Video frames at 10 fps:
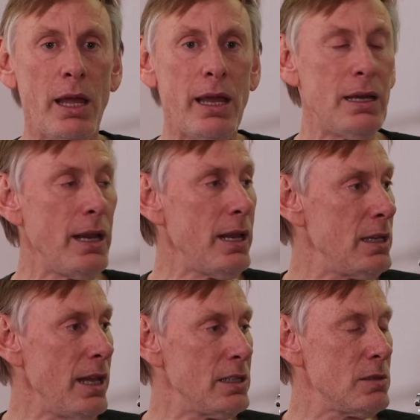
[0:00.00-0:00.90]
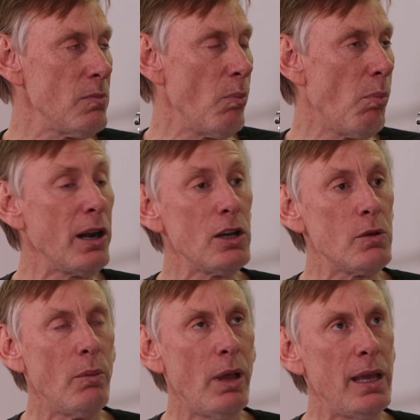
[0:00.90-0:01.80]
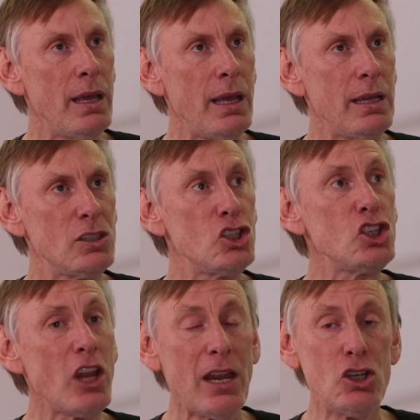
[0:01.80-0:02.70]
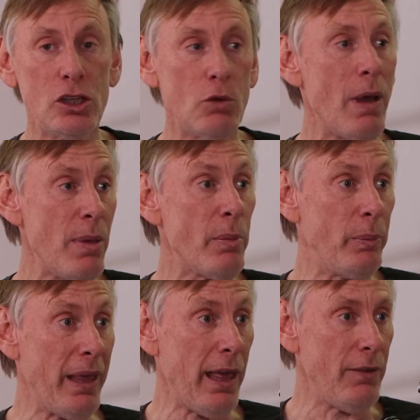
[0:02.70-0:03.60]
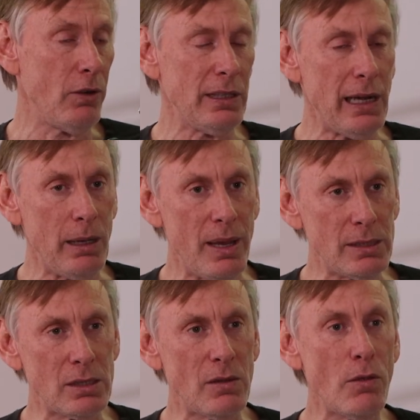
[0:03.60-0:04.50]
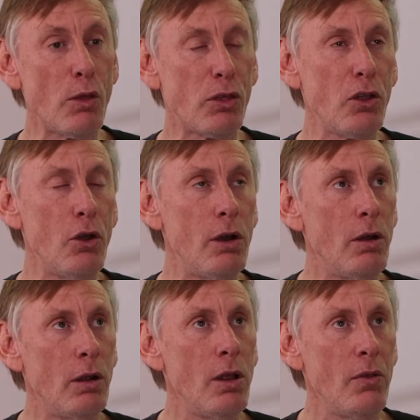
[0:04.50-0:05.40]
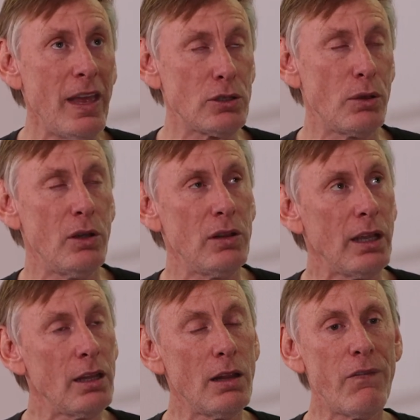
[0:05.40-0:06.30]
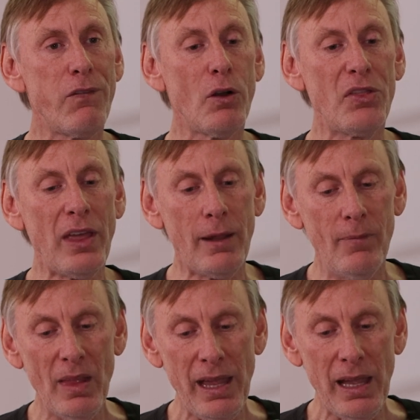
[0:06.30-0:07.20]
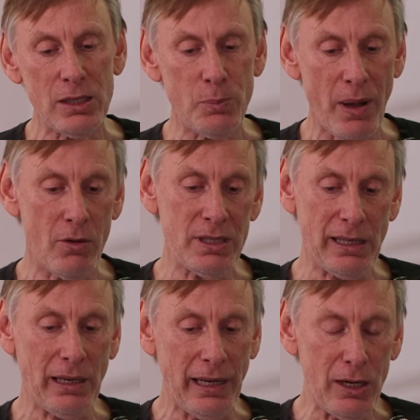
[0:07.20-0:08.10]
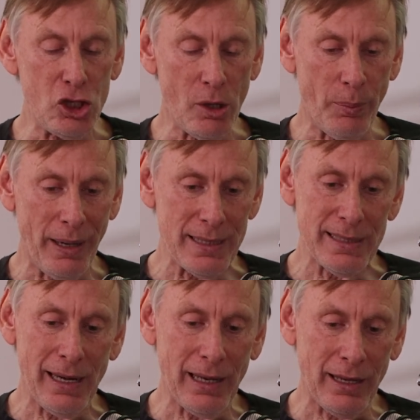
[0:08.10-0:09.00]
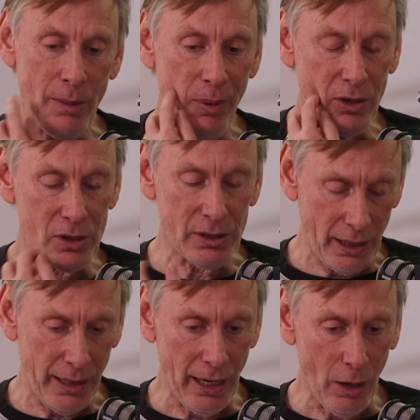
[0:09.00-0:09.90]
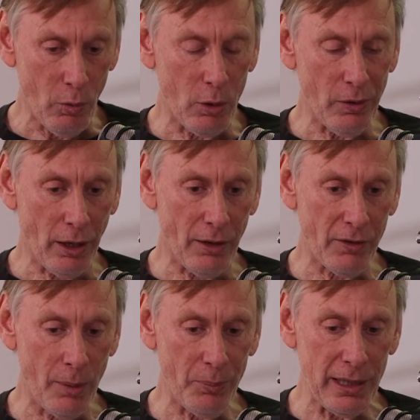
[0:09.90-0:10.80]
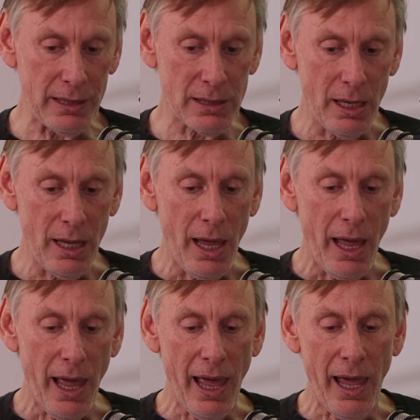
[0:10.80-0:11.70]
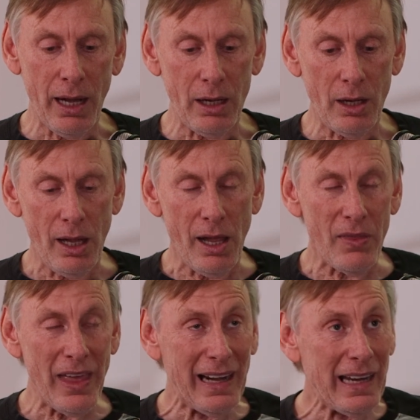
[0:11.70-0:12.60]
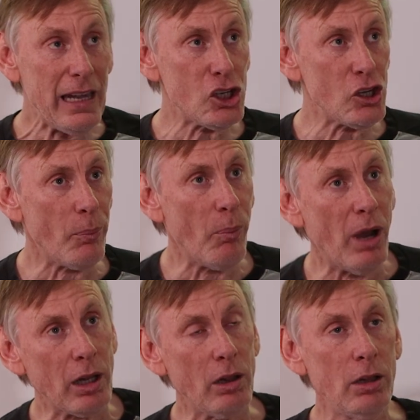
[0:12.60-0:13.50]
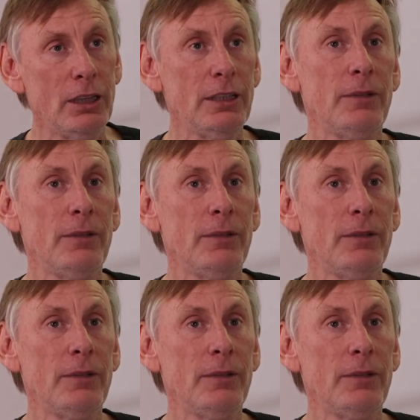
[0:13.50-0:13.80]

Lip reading: it's changing the way people behave on a daily basis. And that's the third thing. And then the fourth thing is parenting and leadership. And I say it like that because, again, I work with a lot of companies, and their leadership model